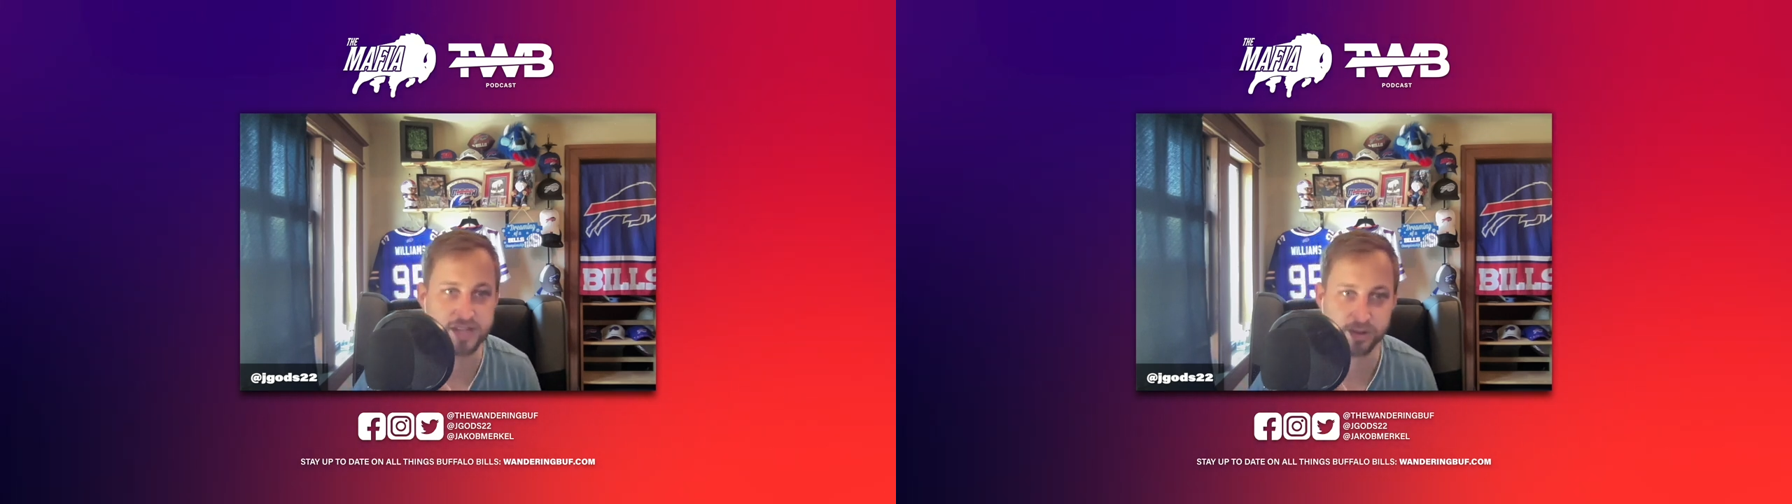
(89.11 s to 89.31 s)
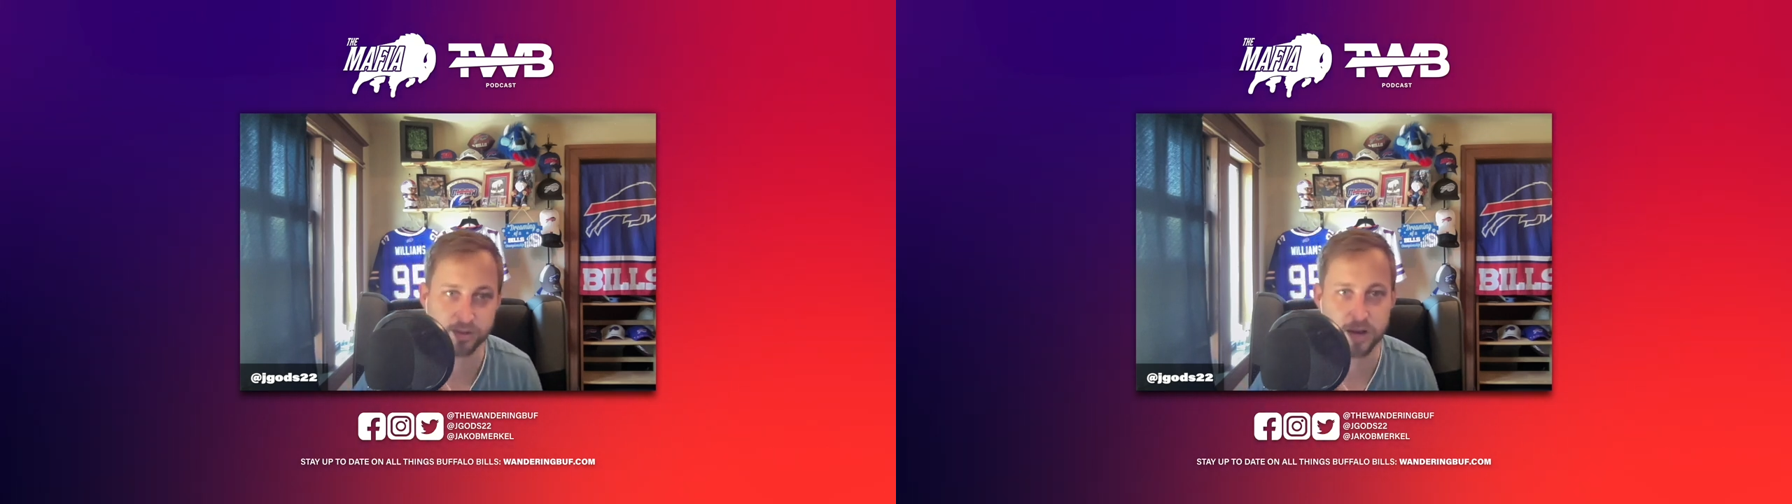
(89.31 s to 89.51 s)

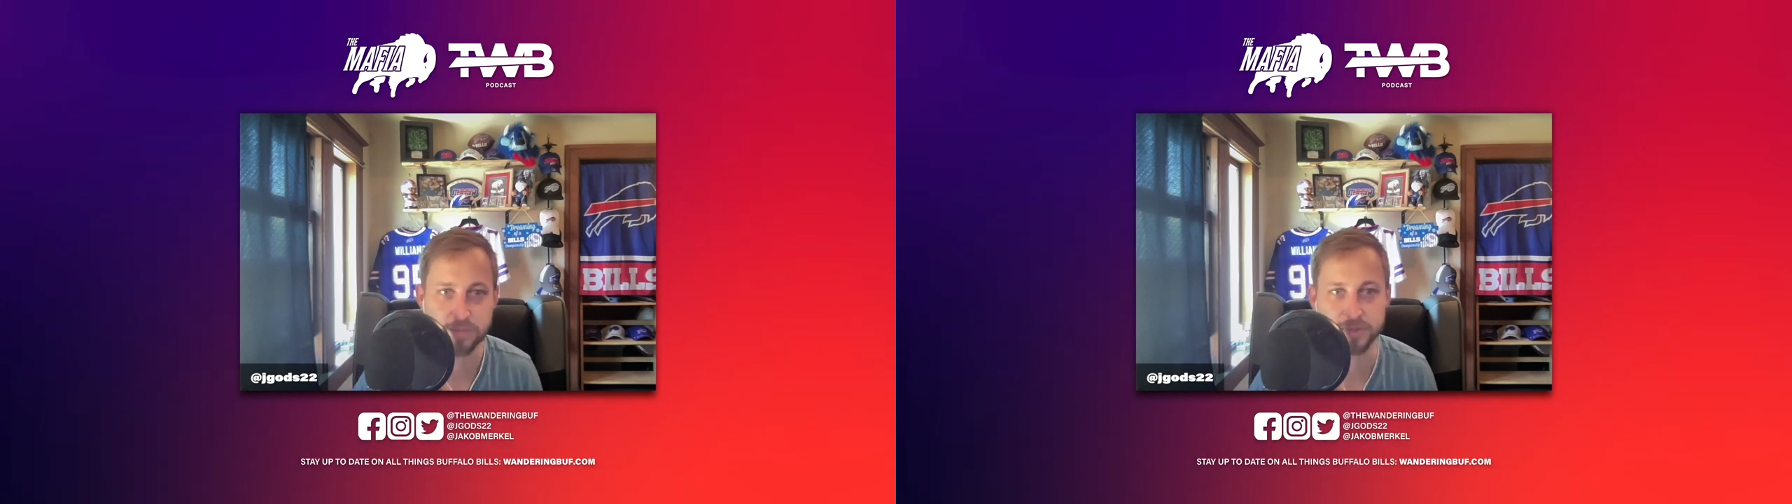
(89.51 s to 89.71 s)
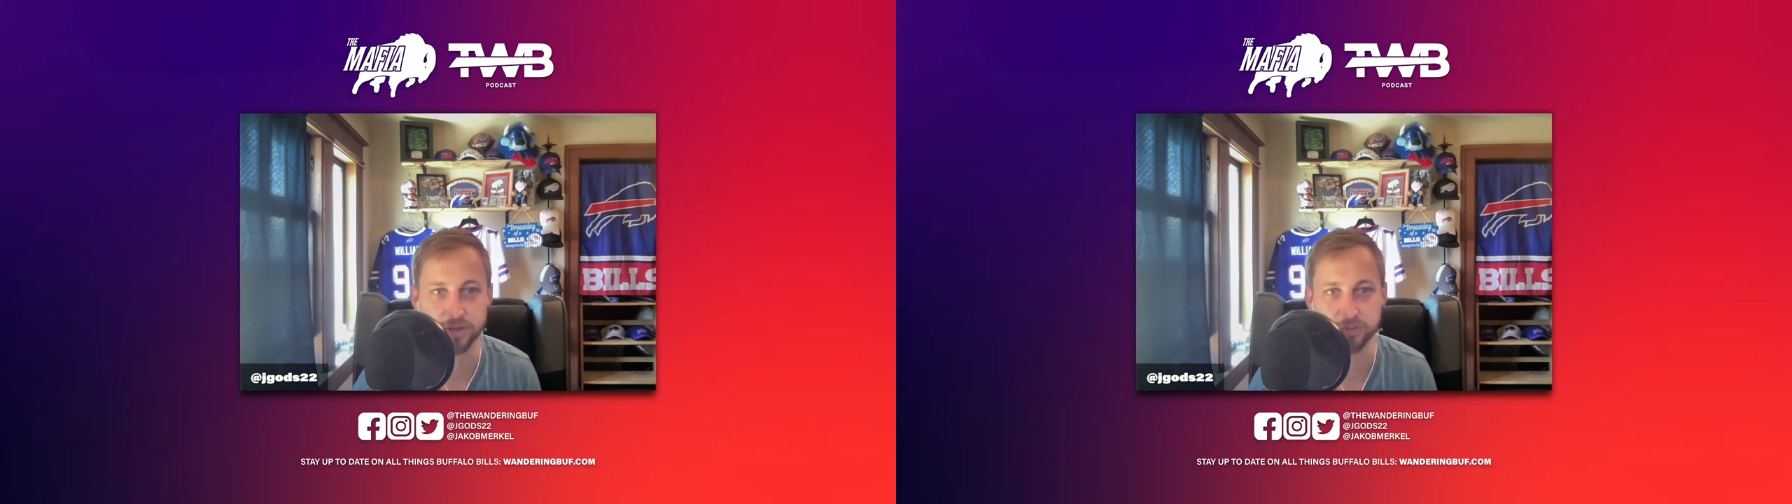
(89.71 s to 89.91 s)
Taylor
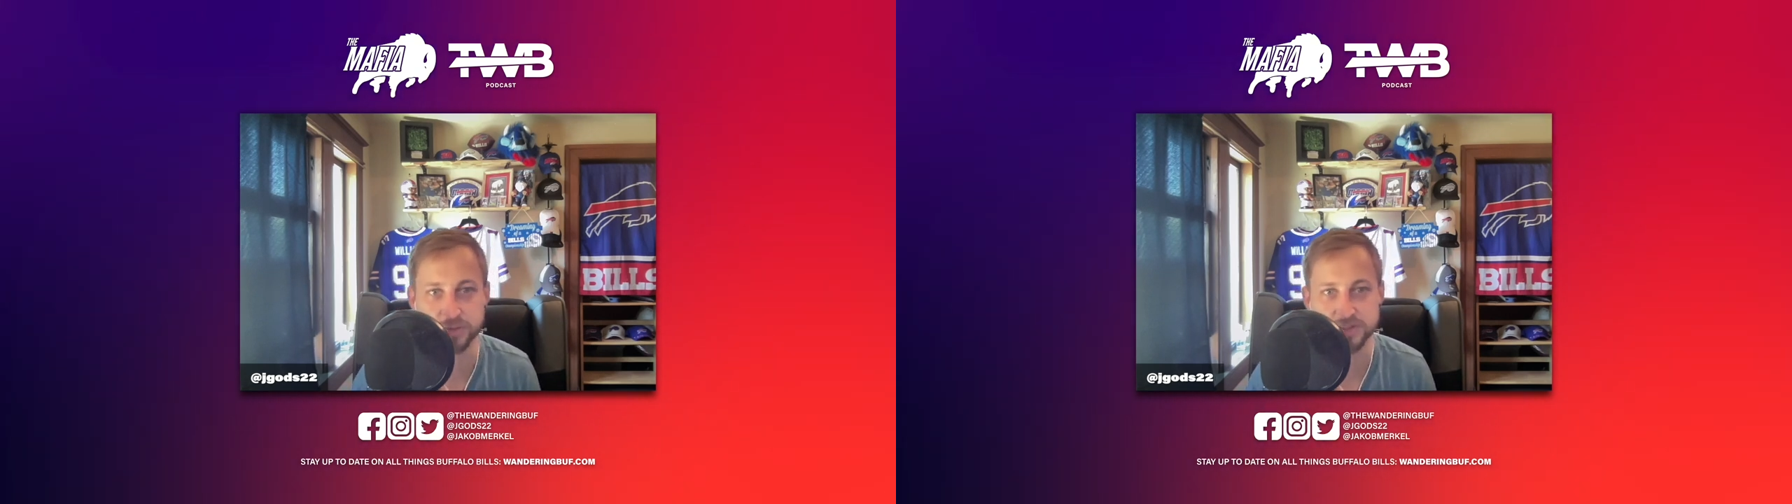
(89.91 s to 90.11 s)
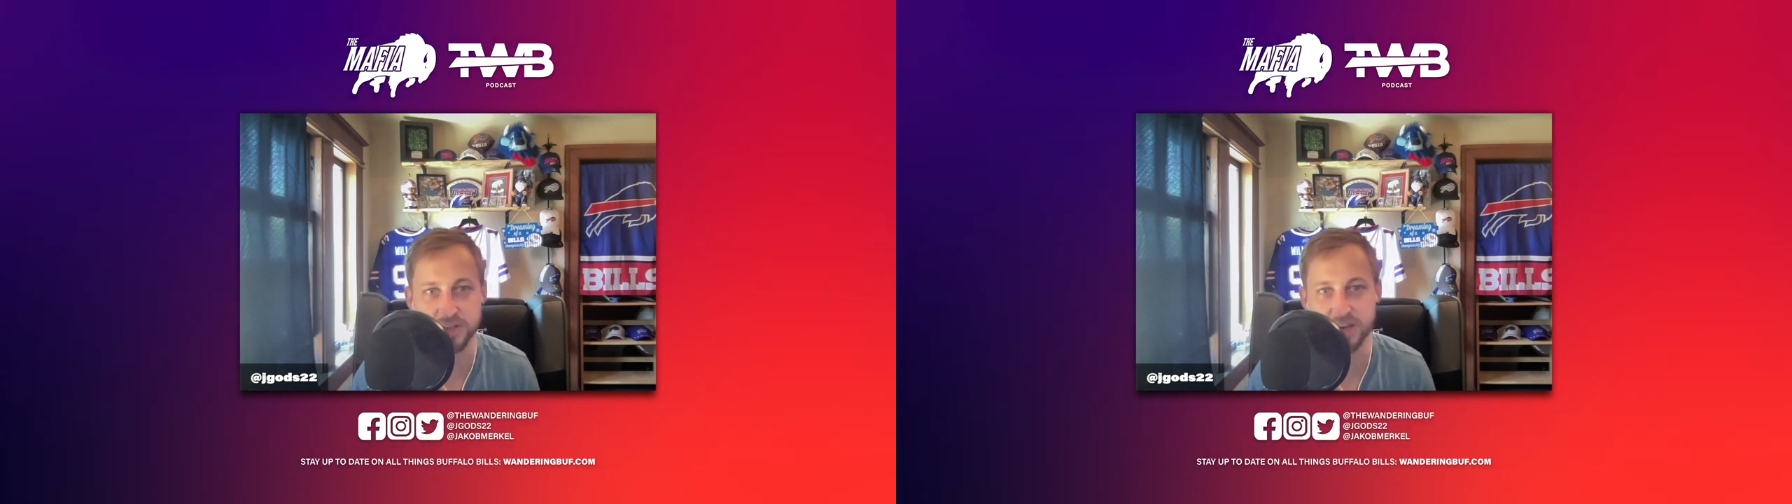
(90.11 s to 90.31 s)
Rapp being
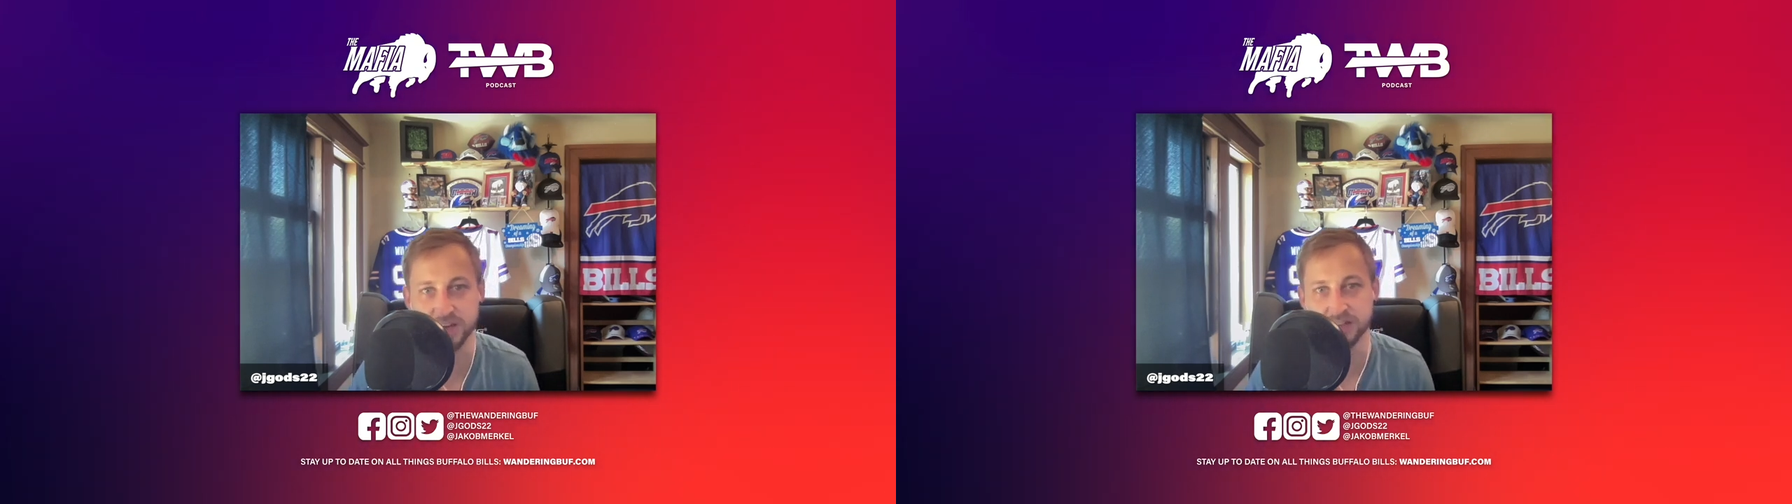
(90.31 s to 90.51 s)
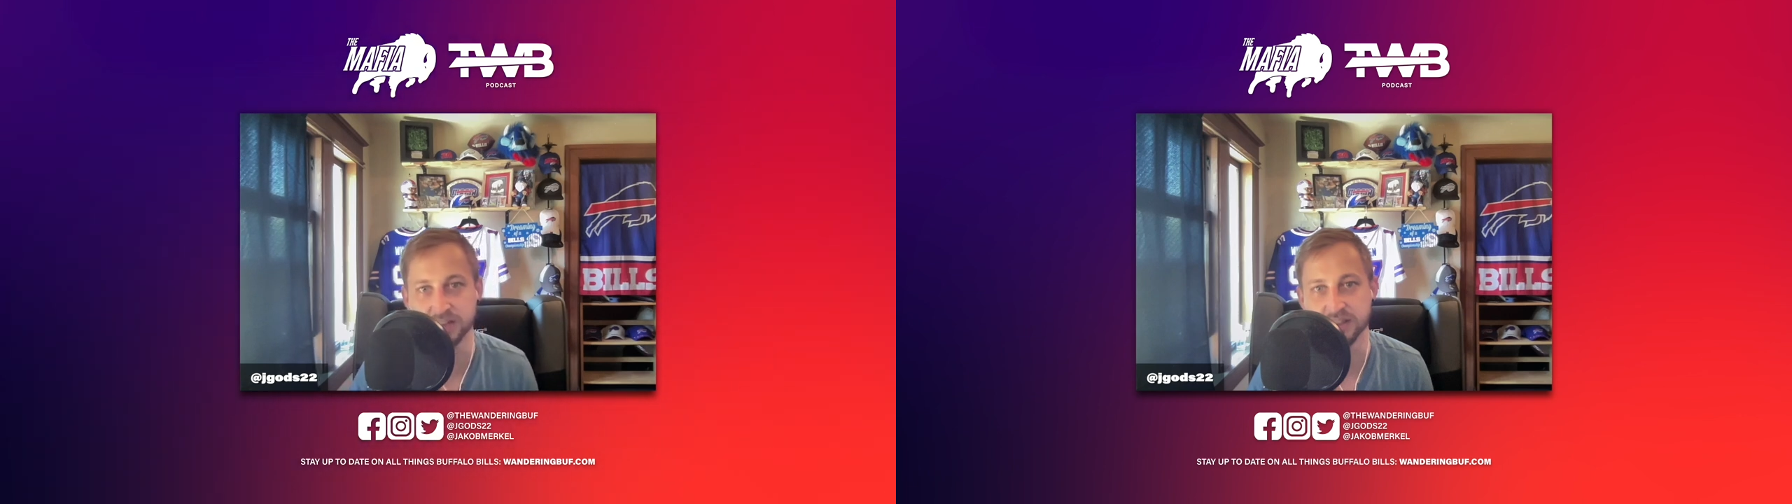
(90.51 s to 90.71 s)

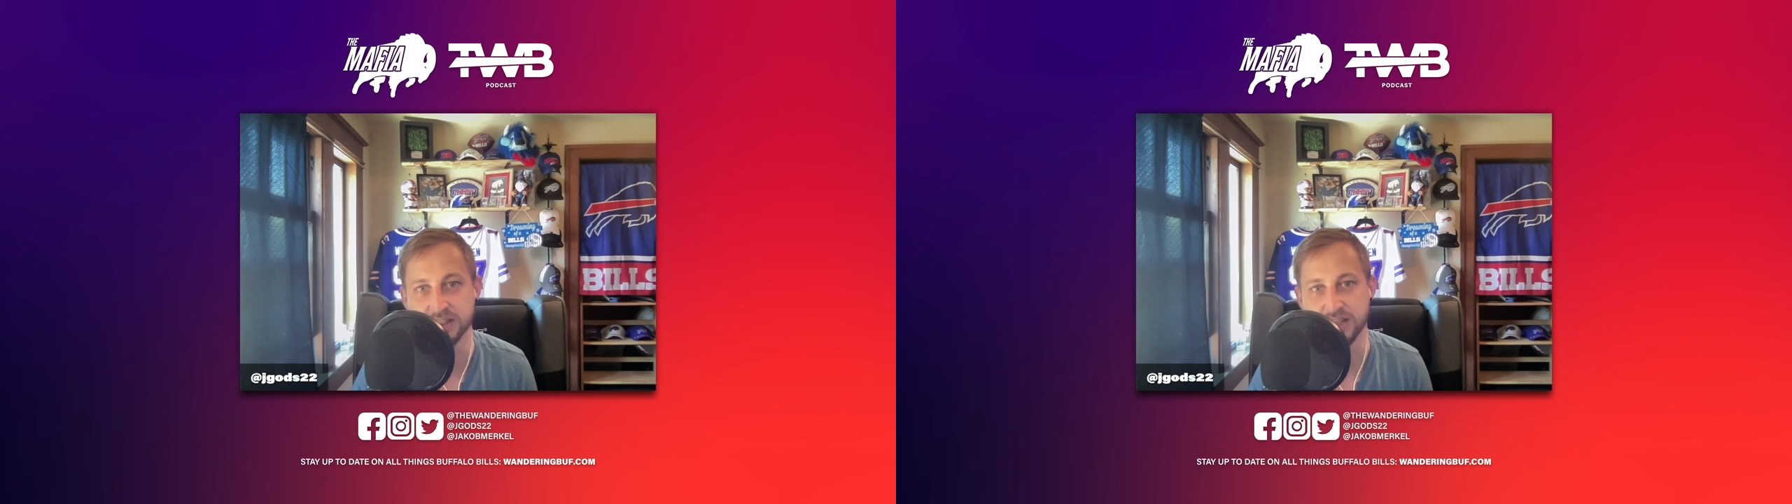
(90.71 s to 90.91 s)
re-signed.